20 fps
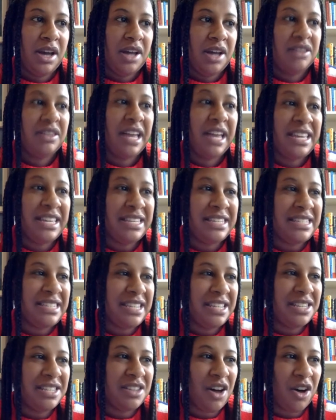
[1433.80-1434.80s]

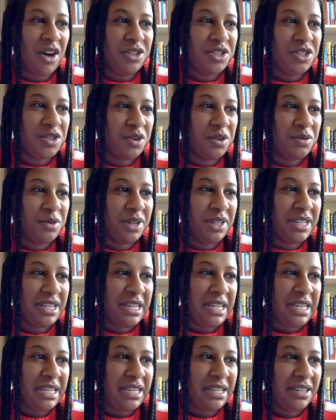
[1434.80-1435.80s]
legacy, is also a
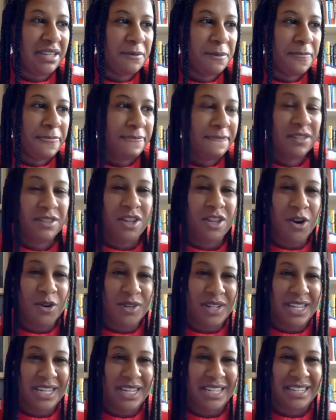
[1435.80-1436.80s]
really
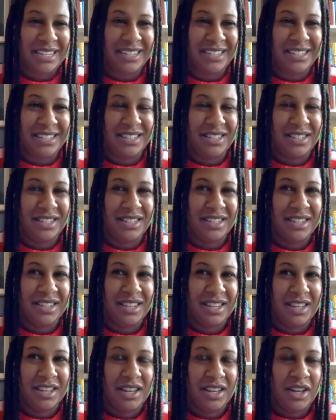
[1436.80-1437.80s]
loaded
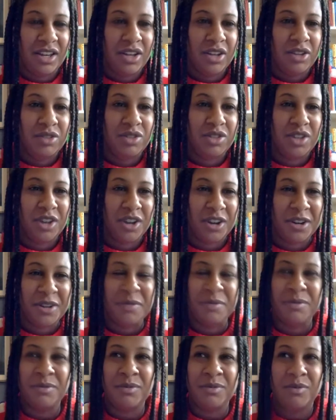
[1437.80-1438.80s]

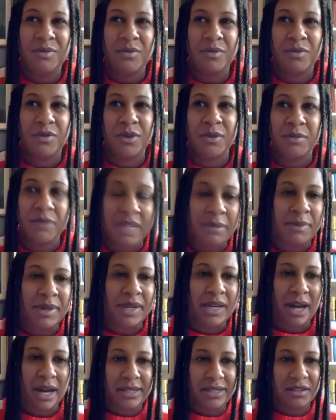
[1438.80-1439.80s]
term for me
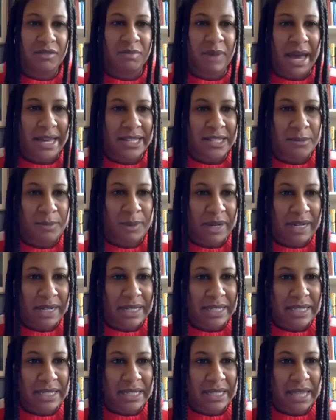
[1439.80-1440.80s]
because of my
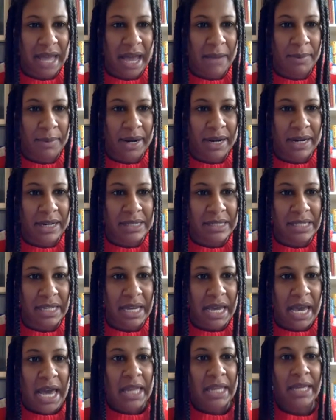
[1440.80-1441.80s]
experience in libraries.
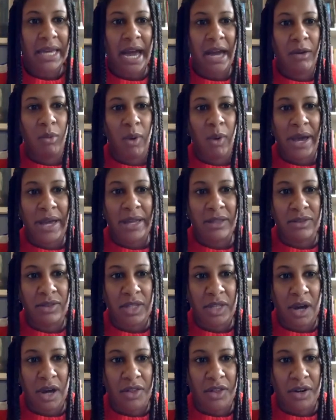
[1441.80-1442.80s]
Like, I went
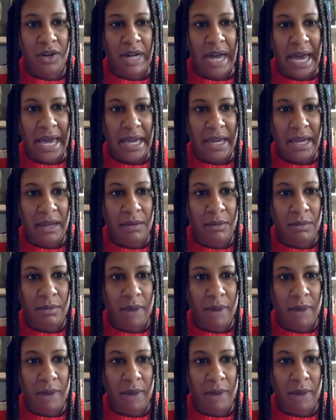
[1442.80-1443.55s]
the other night,